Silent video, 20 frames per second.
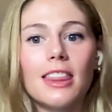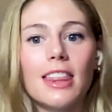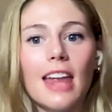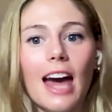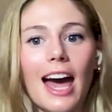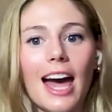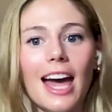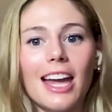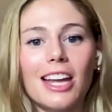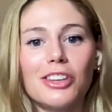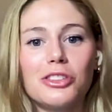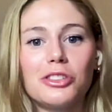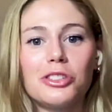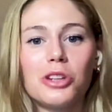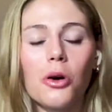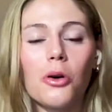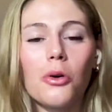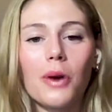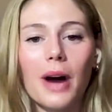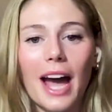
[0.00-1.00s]
that
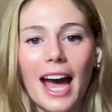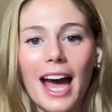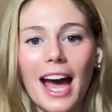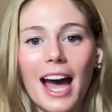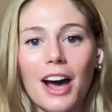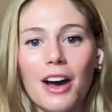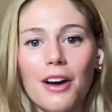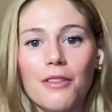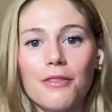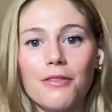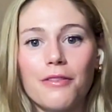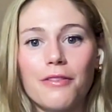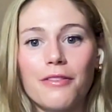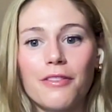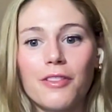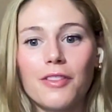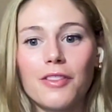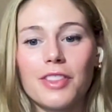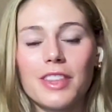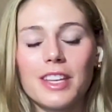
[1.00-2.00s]
don't have
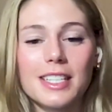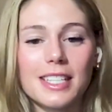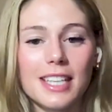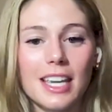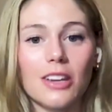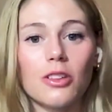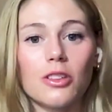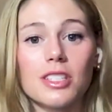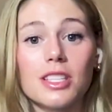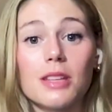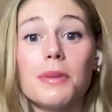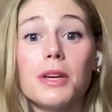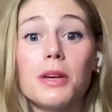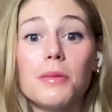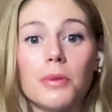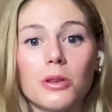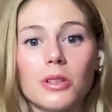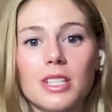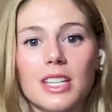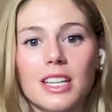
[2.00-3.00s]
the skills, the
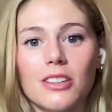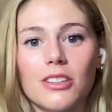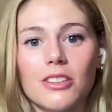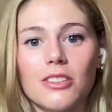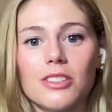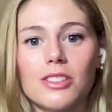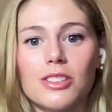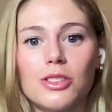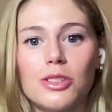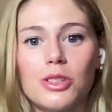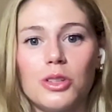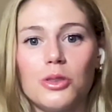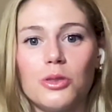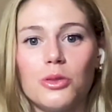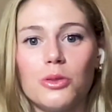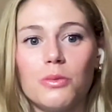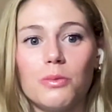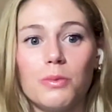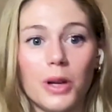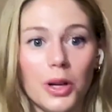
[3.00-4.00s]
people skills
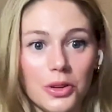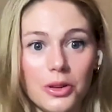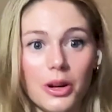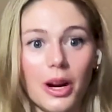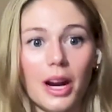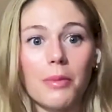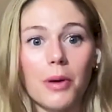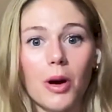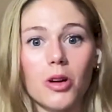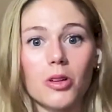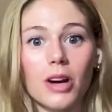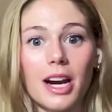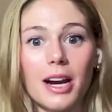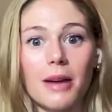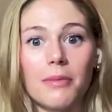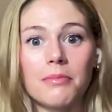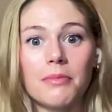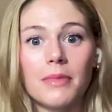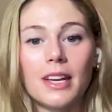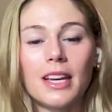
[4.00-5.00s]
to build a great
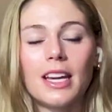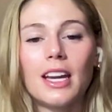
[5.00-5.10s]
program.